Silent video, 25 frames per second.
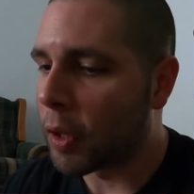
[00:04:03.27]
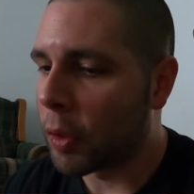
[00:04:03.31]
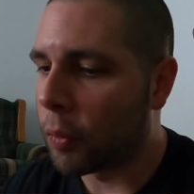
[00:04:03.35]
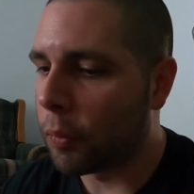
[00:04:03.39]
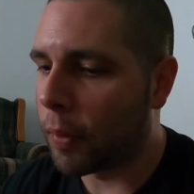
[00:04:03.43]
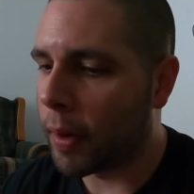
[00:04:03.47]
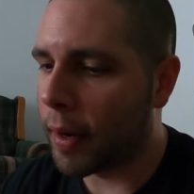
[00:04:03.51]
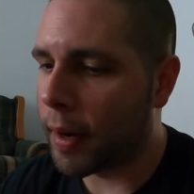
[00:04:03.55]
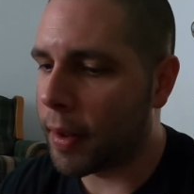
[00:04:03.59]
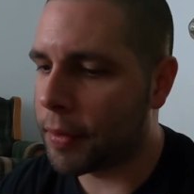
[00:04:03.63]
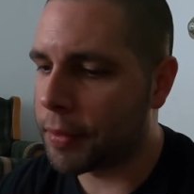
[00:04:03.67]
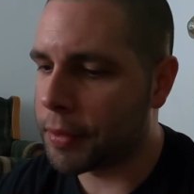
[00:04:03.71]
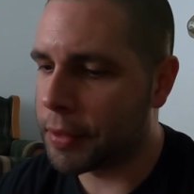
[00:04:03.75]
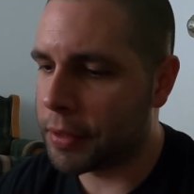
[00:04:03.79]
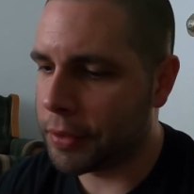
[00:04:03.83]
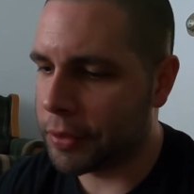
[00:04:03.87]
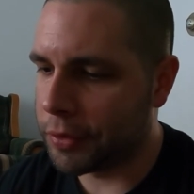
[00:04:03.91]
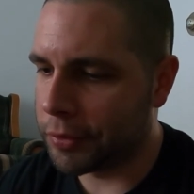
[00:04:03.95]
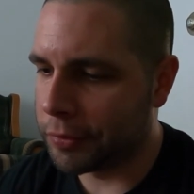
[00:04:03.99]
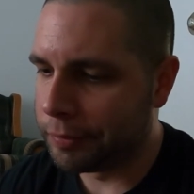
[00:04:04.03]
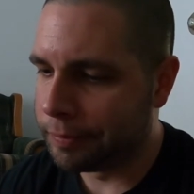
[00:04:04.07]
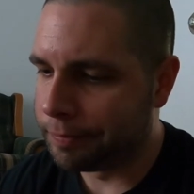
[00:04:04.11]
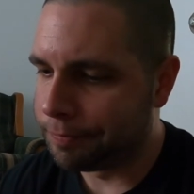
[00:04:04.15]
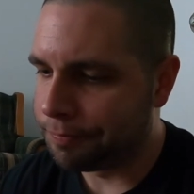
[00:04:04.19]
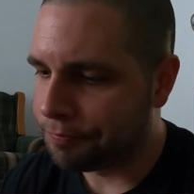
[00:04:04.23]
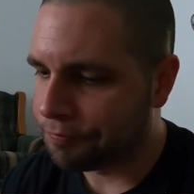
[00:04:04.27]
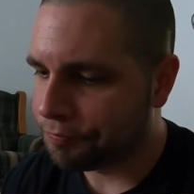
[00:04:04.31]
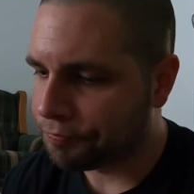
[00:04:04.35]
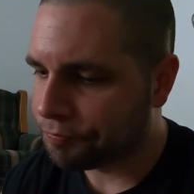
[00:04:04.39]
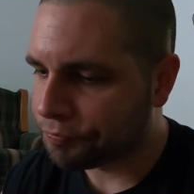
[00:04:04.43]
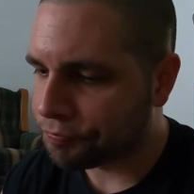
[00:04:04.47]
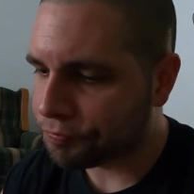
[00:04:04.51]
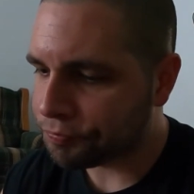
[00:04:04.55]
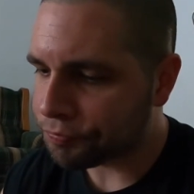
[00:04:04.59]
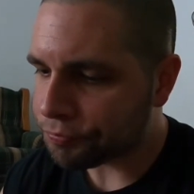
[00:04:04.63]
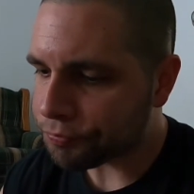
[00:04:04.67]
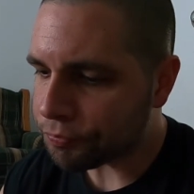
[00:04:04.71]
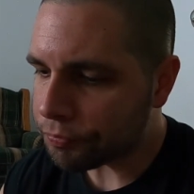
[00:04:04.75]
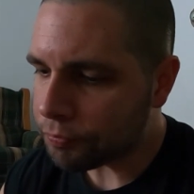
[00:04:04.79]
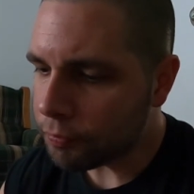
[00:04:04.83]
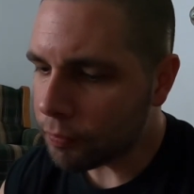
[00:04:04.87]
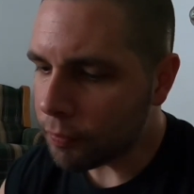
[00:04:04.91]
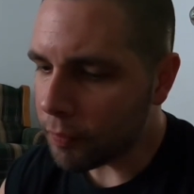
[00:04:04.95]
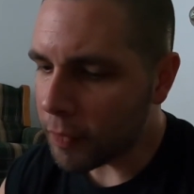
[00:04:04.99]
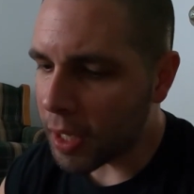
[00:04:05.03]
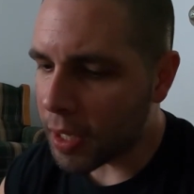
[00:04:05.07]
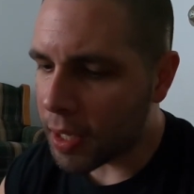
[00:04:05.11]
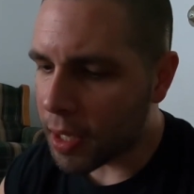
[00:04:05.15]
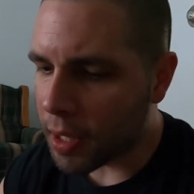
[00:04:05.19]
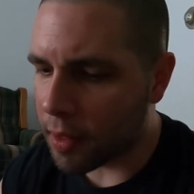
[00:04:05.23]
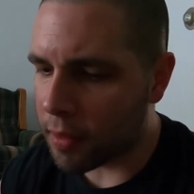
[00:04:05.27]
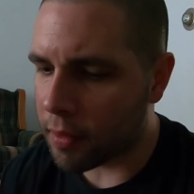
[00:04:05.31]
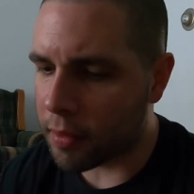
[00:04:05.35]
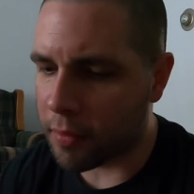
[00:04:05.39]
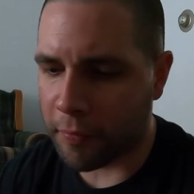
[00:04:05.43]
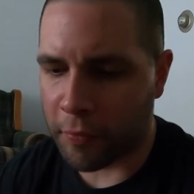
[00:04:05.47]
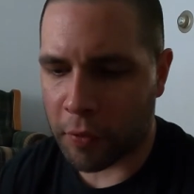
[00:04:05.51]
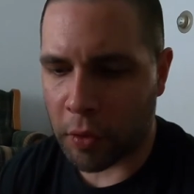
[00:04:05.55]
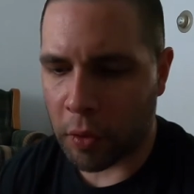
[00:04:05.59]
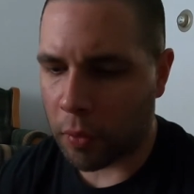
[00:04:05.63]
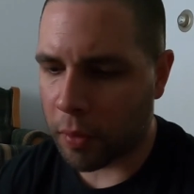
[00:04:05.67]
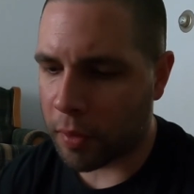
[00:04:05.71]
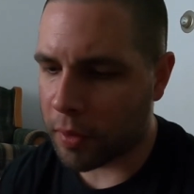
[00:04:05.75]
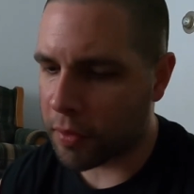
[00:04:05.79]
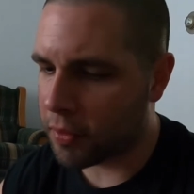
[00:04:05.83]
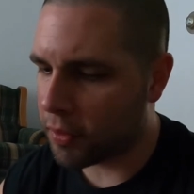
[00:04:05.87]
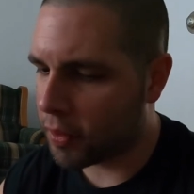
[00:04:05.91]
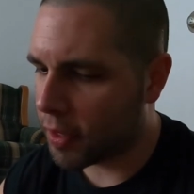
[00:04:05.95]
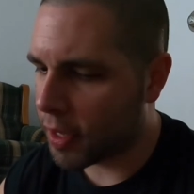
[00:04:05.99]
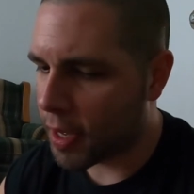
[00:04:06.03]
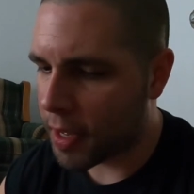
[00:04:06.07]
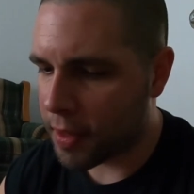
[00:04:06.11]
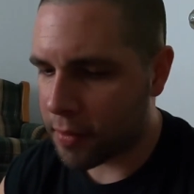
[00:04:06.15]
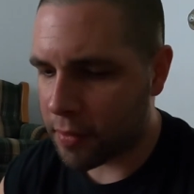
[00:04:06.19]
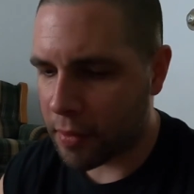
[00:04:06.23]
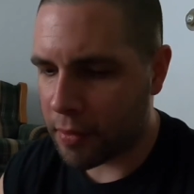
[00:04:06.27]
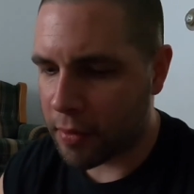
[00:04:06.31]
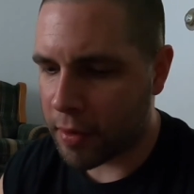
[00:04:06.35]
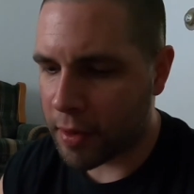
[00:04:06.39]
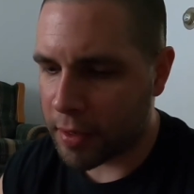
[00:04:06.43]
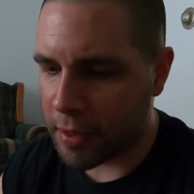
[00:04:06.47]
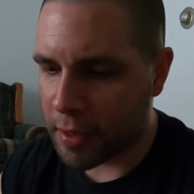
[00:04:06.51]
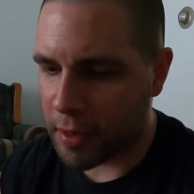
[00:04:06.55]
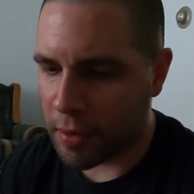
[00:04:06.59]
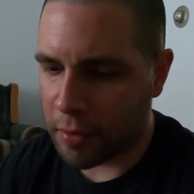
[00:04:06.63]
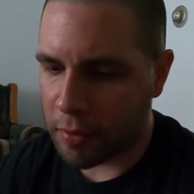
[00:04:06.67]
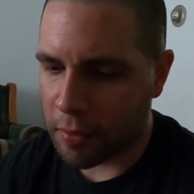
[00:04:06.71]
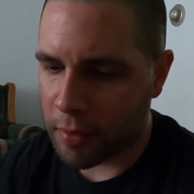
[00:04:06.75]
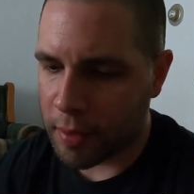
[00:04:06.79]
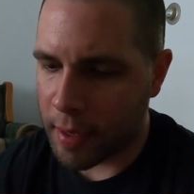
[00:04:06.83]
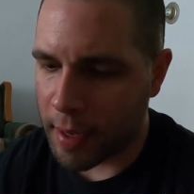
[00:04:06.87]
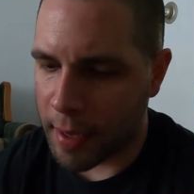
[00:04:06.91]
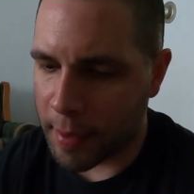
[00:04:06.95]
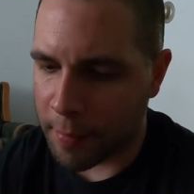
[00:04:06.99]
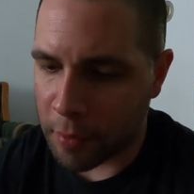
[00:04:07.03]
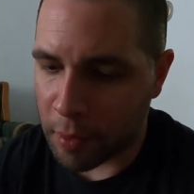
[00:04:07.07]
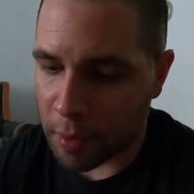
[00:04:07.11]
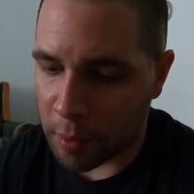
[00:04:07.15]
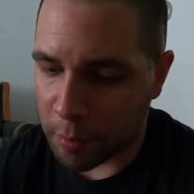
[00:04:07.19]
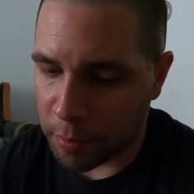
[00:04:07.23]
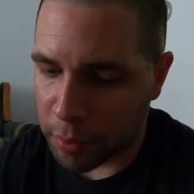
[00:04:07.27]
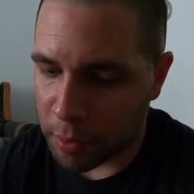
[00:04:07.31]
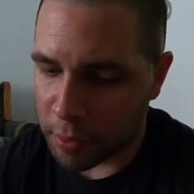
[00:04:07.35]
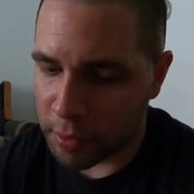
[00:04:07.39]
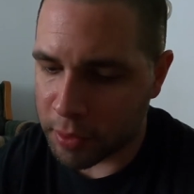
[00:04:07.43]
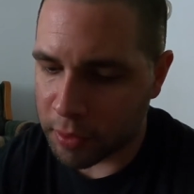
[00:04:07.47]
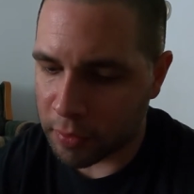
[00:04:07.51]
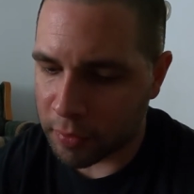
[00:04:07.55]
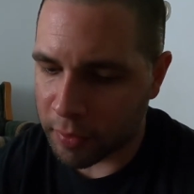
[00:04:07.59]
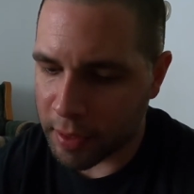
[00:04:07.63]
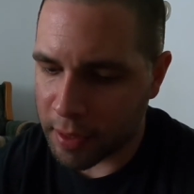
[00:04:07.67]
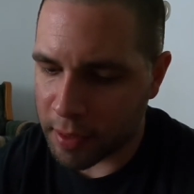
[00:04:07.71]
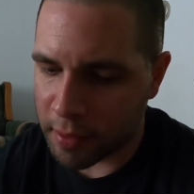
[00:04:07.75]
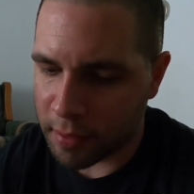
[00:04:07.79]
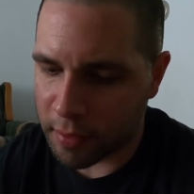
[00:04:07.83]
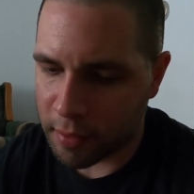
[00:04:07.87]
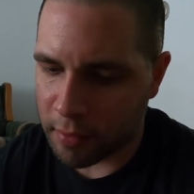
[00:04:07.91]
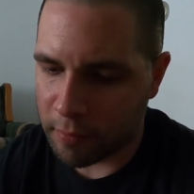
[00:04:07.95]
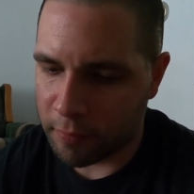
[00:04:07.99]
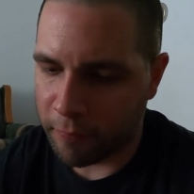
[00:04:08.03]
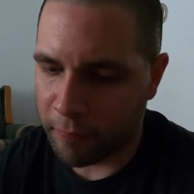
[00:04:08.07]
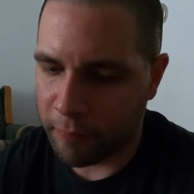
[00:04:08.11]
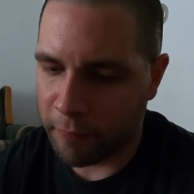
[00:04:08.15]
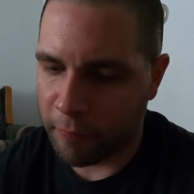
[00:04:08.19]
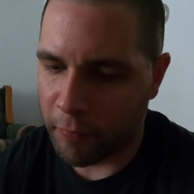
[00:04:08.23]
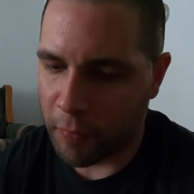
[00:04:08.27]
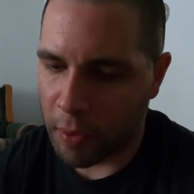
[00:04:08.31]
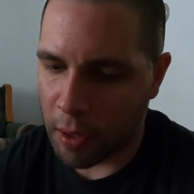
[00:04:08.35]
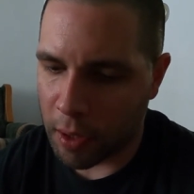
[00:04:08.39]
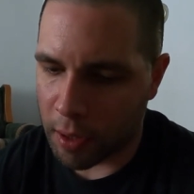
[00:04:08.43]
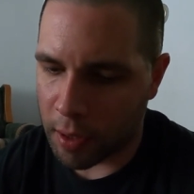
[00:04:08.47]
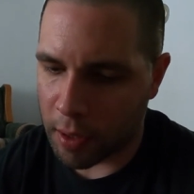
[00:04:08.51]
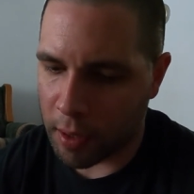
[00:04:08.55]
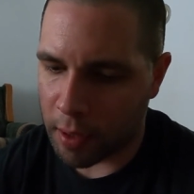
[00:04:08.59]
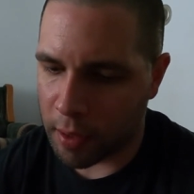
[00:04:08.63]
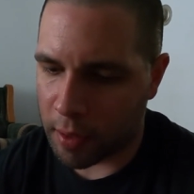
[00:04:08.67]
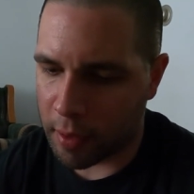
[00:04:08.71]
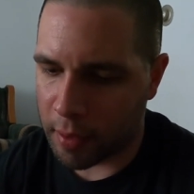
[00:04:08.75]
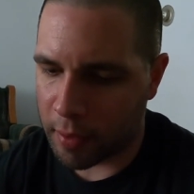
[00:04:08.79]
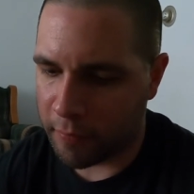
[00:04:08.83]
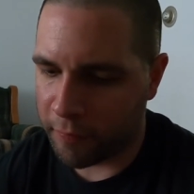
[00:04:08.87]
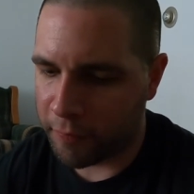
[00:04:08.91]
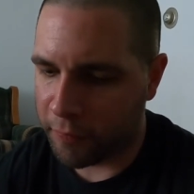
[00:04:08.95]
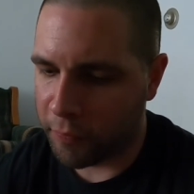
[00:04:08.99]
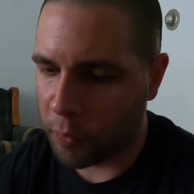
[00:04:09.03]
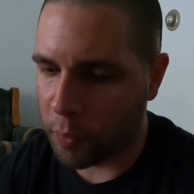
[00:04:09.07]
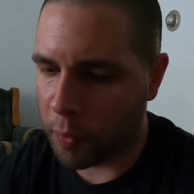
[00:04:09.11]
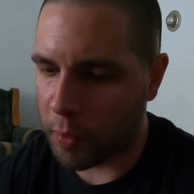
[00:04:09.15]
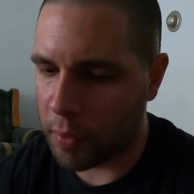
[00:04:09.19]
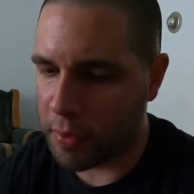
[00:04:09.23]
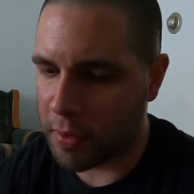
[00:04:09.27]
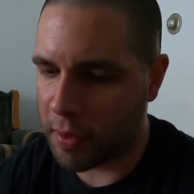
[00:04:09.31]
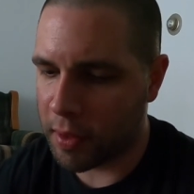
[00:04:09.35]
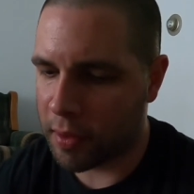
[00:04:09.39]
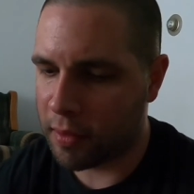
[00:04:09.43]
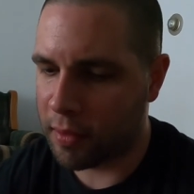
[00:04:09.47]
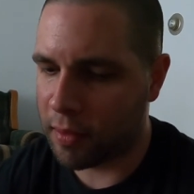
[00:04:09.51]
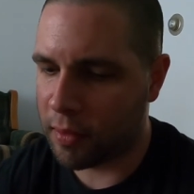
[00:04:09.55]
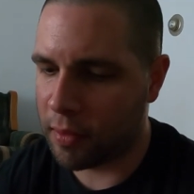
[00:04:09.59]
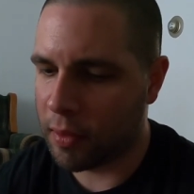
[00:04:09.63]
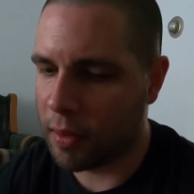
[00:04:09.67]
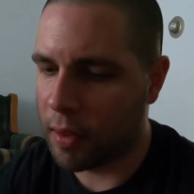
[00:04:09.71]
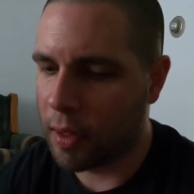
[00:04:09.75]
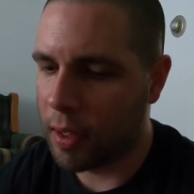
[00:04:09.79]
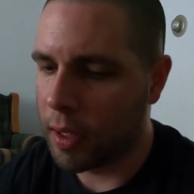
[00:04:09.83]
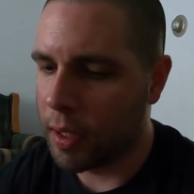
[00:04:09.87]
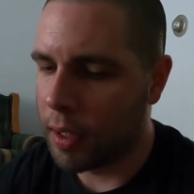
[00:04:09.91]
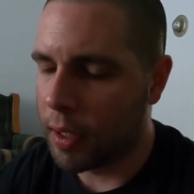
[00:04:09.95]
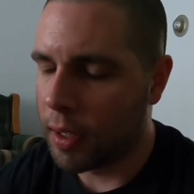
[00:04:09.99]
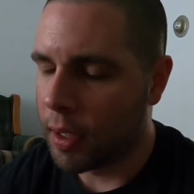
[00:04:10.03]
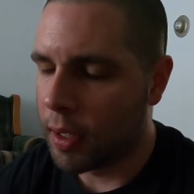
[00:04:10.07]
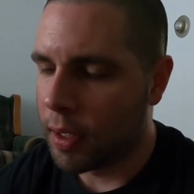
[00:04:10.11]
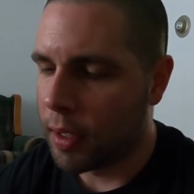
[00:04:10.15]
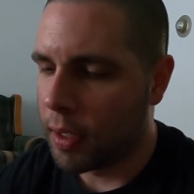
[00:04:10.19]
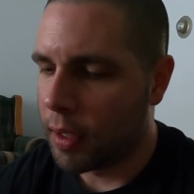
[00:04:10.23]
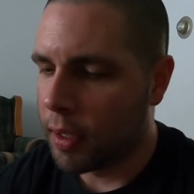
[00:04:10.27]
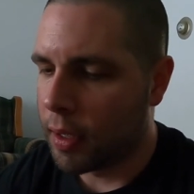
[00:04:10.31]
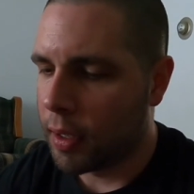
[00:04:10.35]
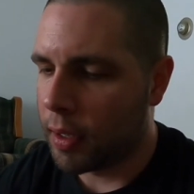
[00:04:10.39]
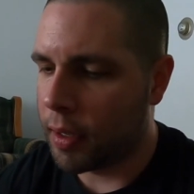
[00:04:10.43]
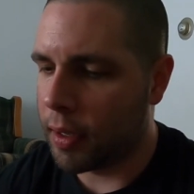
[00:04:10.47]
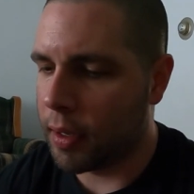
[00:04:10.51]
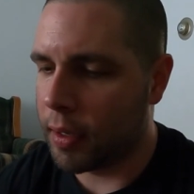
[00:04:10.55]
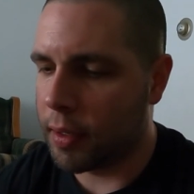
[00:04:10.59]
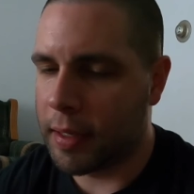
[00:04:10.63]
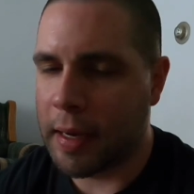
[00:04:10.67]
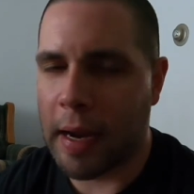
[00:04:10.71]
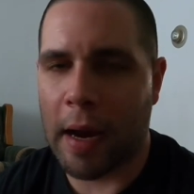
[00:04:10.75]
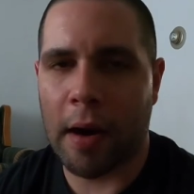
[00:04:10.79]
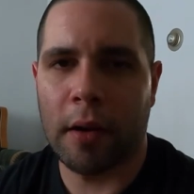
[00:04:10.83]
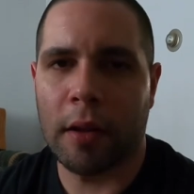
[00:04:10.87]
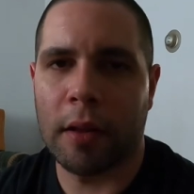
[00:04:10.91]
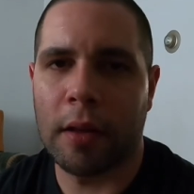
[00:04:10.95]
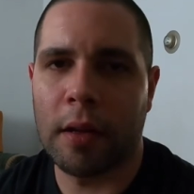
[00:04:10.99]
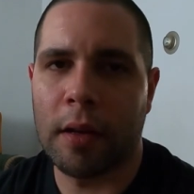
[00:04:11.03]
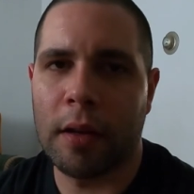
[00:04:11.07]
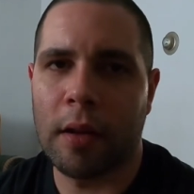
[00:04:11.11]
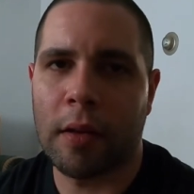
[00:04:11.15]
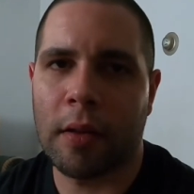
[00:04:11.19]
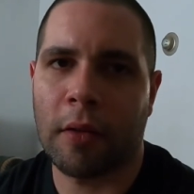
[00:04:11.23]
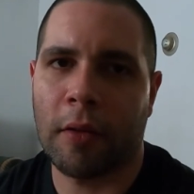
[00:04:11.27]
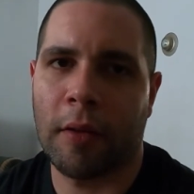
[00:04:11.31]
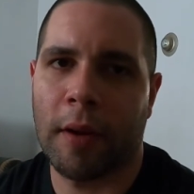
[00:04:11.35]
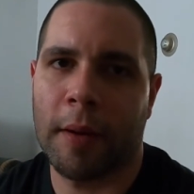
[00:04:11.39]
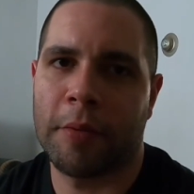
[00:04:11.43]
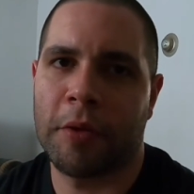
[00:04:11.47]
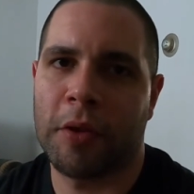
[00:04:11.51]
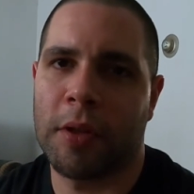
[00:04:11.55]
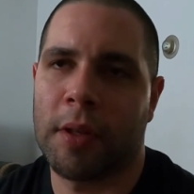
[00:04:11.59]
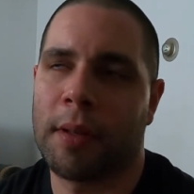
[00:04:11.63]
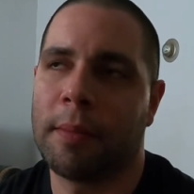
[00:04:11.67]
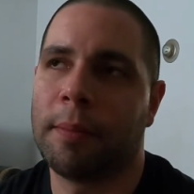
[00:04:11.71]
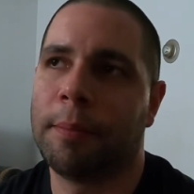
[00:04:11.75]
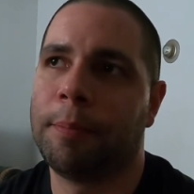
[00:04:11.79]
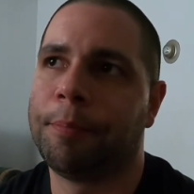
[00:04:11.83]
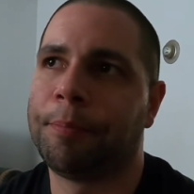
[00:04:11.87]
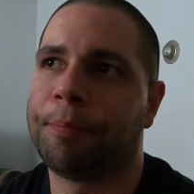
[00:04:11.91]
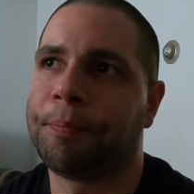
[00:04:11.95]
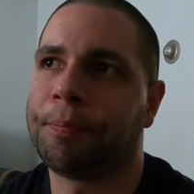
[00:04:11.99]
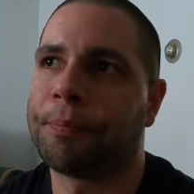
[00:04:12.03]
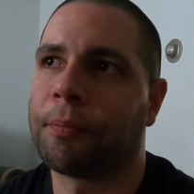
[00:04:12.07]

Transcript: What I'll do is, of course, you guys already know, I'm going to put the link for this down in the description,